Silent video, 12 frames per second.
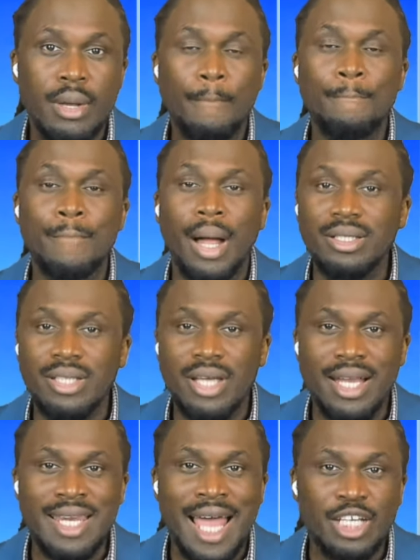
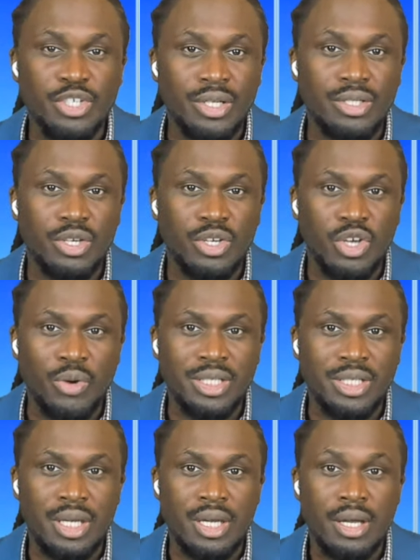multinational
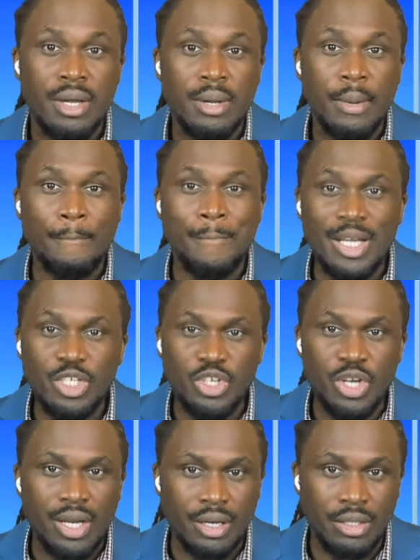security
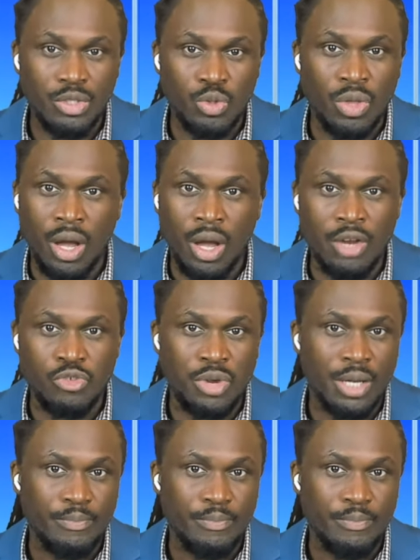mission to the country.